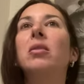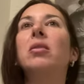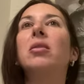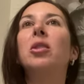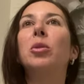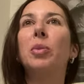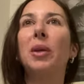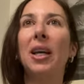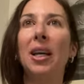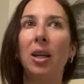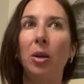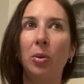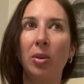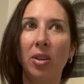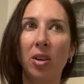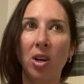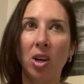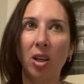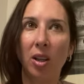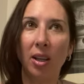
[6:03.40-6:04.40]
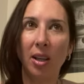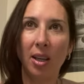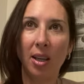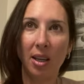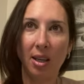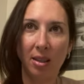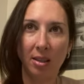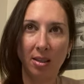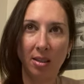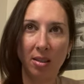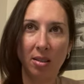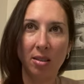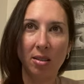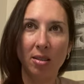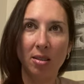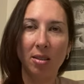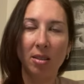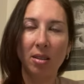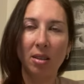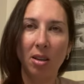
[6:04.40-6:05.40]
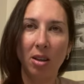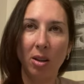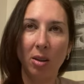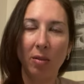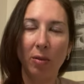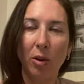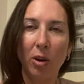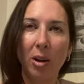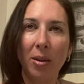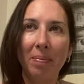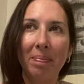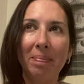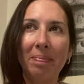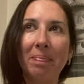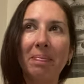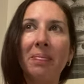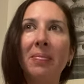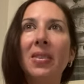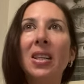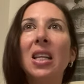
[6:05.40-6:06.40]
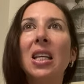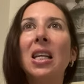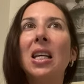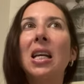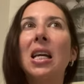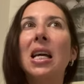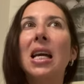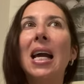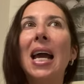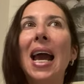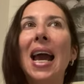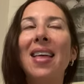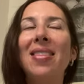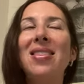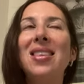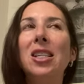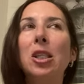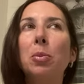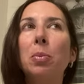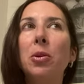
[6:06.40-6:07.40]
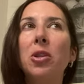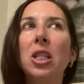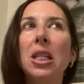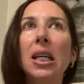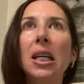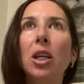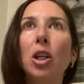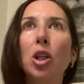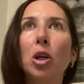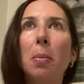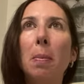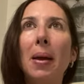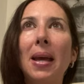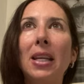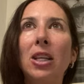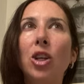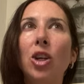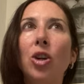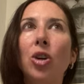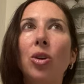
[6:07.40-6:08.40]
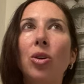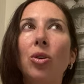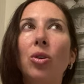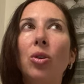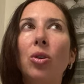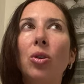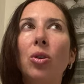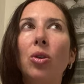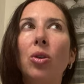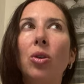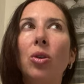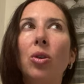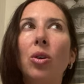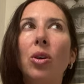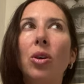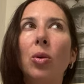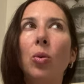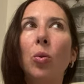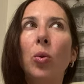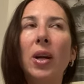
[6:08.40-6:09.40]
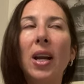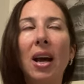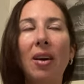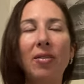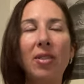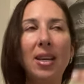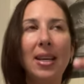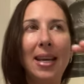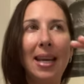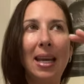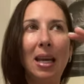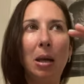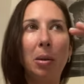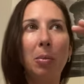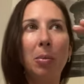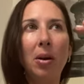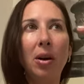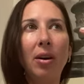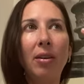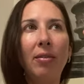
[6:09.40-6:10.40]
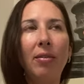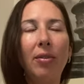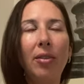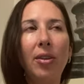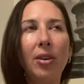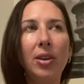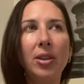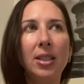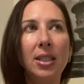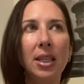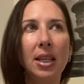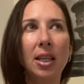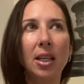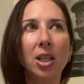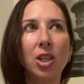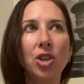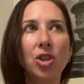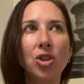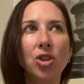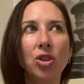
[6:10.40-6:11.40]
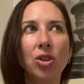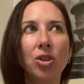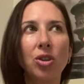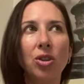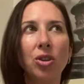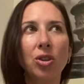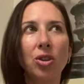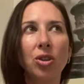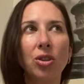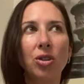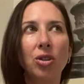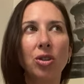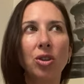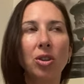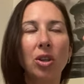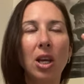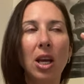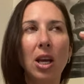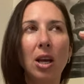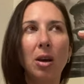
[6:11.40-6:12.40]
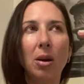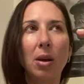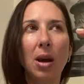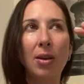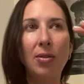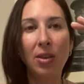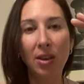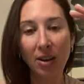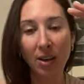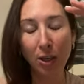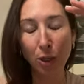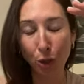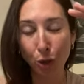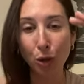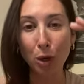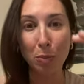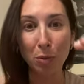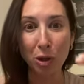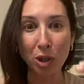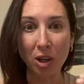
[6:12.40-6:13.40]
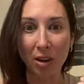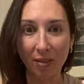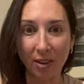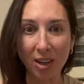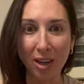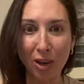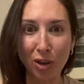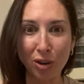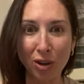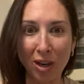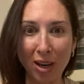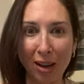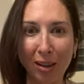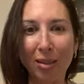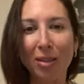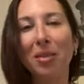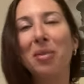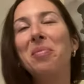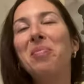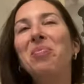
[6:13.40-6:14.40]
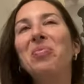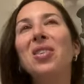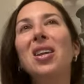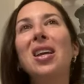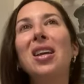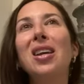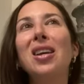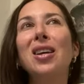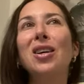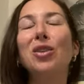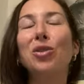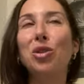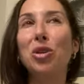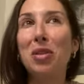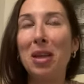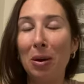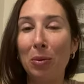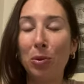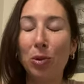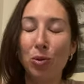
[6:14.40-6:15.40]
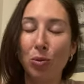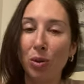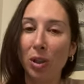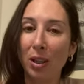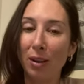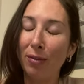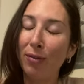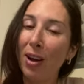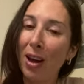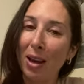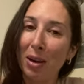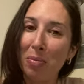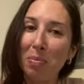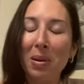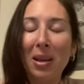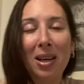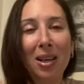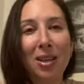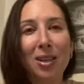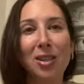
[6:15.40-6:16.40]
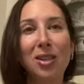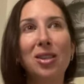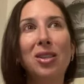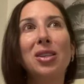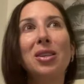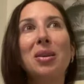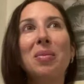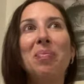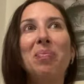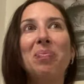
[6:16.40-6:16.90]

spaghetti with garlic and olive oil. And this particular menu would have the name of the dish and then a description of it underneath. So that was really fun because